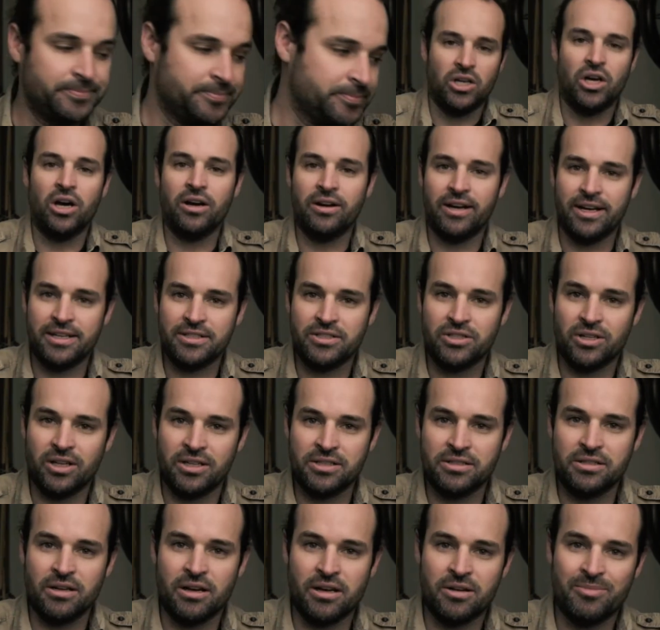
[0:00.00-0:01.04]
Alright, so let's
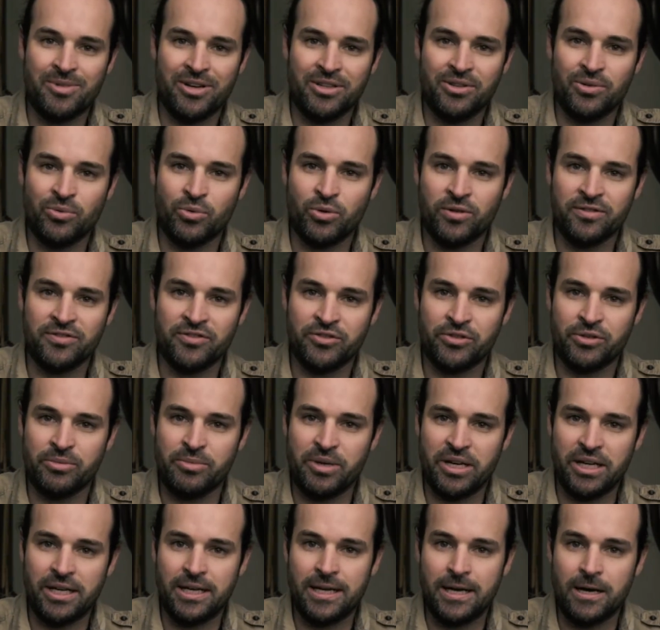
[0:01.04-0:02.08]
talk about the wolves for a
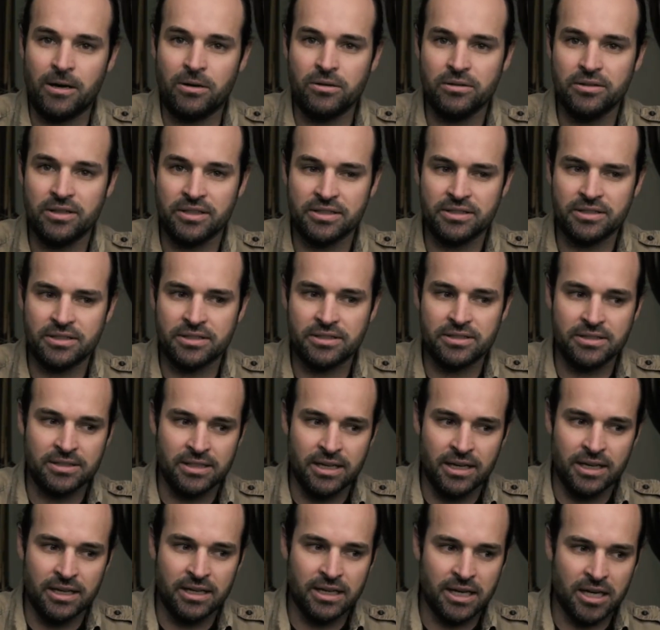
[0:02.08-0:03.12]
minute now. This is
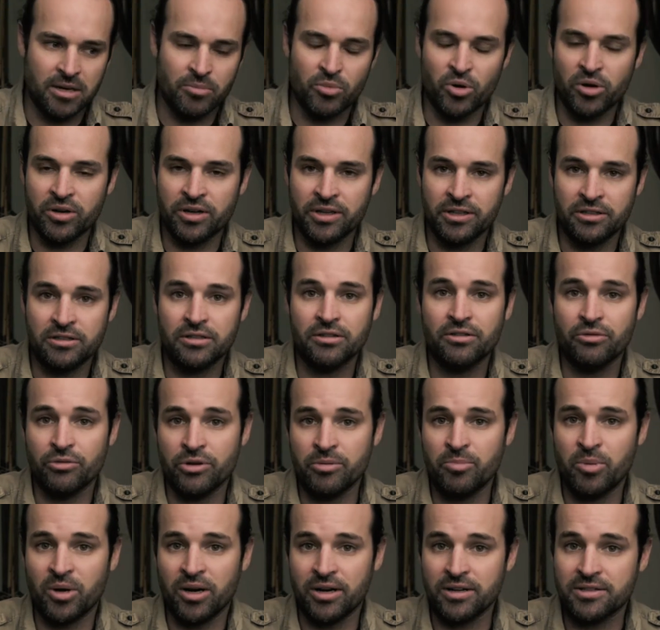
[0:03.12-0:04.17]
kind of broken into three
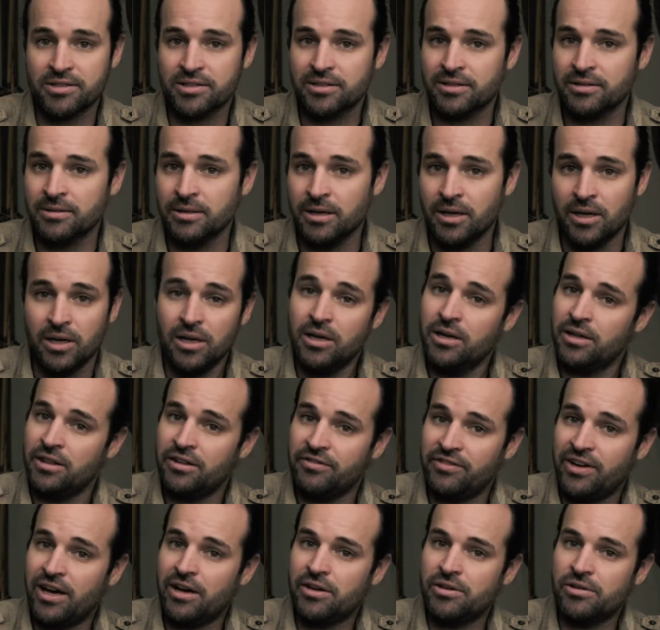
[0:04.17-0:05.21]
parts. The
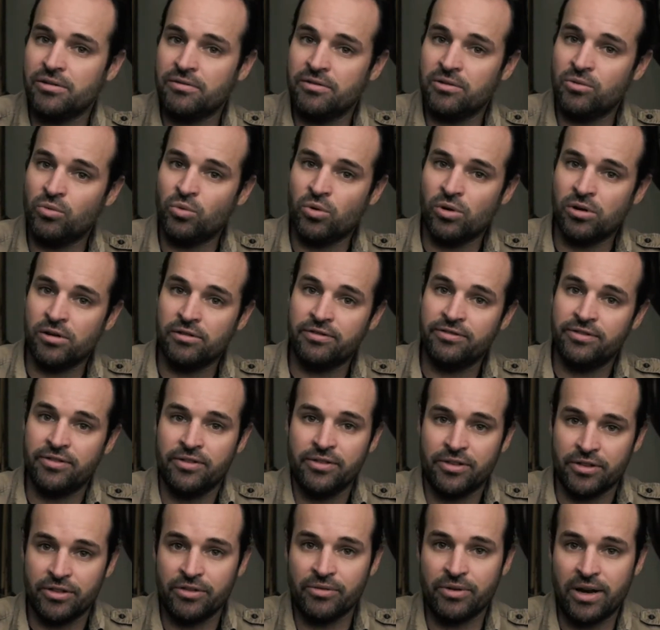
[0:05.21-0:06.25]
value of the wolf,
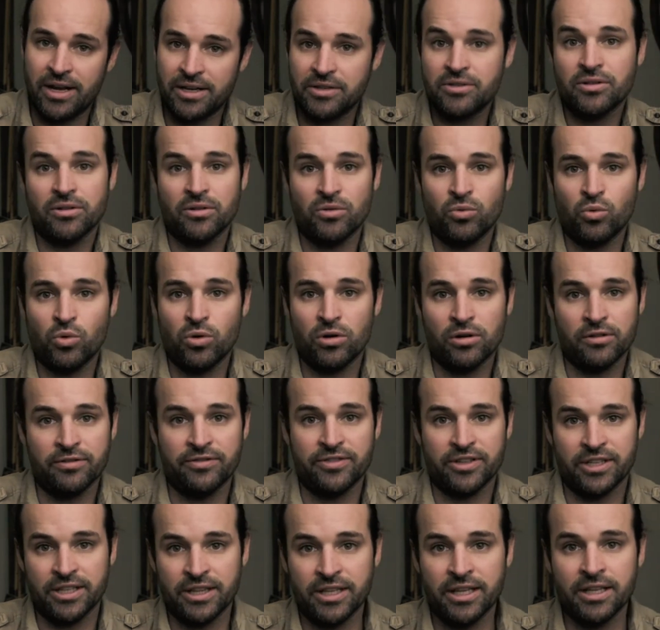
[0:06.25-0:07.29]
the threat to the wolf,
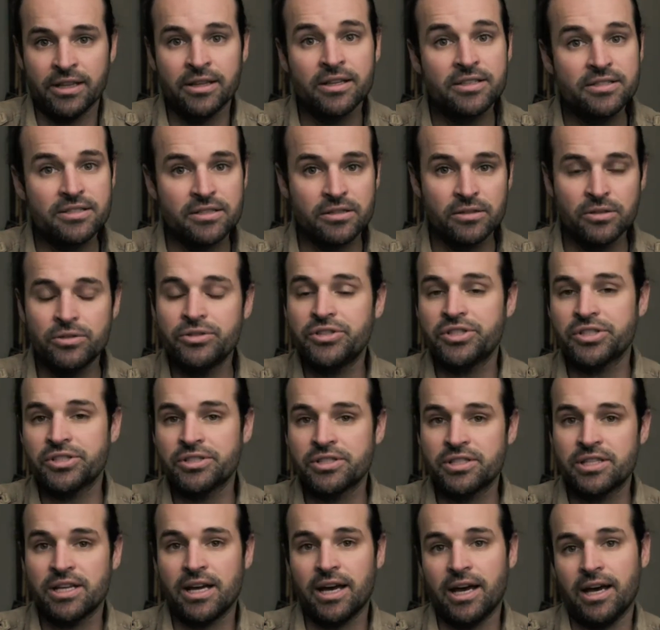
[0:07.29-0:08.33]
and then the
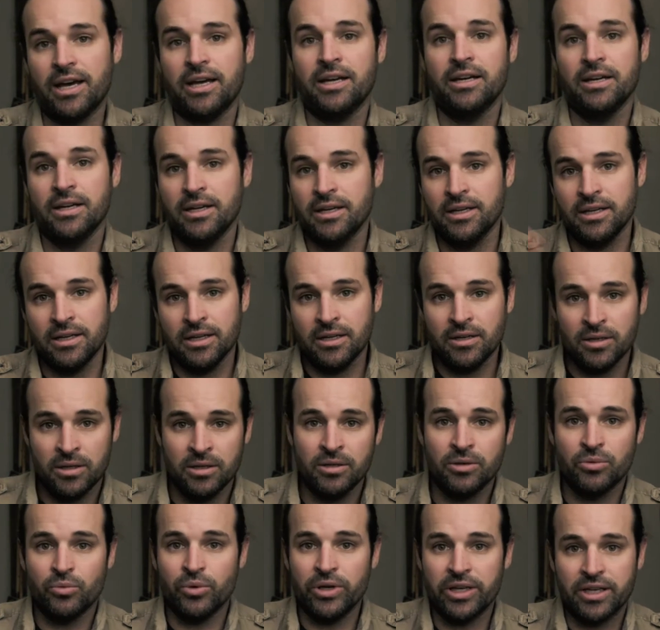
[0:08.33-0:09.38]
solutions that
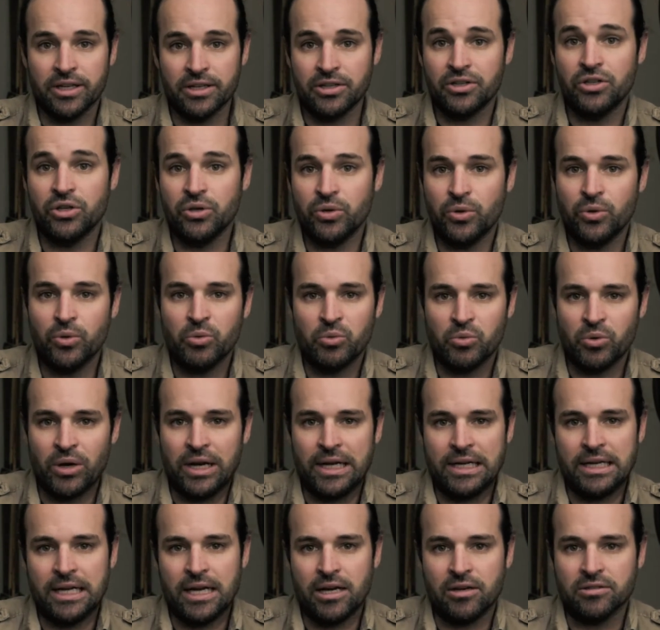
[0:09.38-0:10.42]
we can do
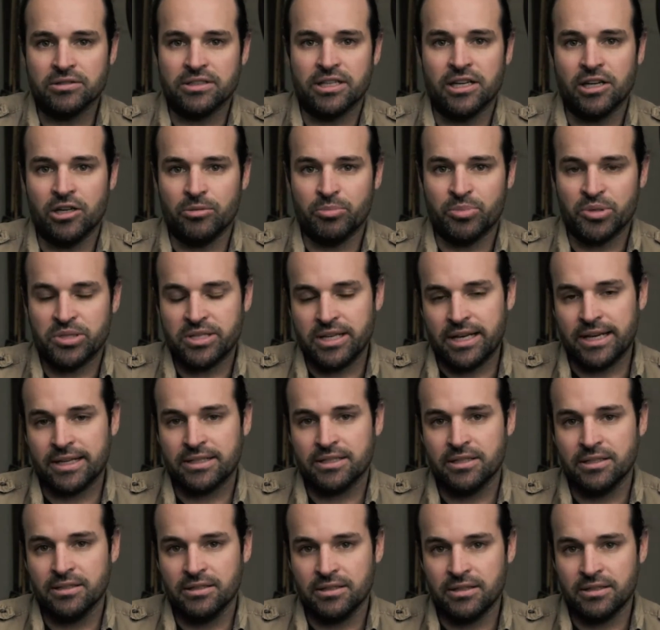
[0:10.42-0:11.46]
right now to help
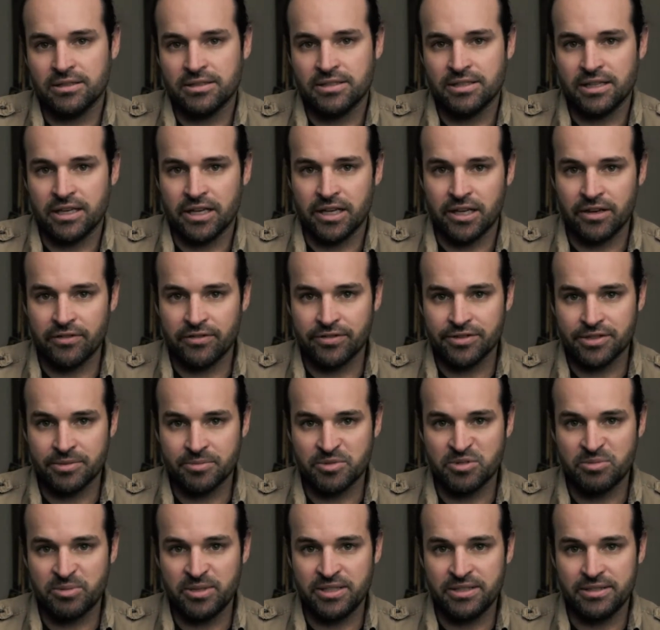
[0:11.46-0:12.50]
protect and save some
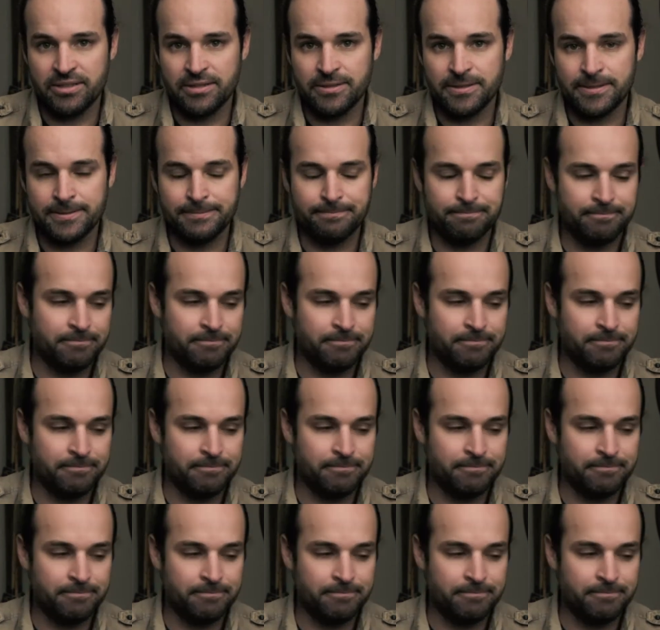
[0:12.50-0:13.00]
species.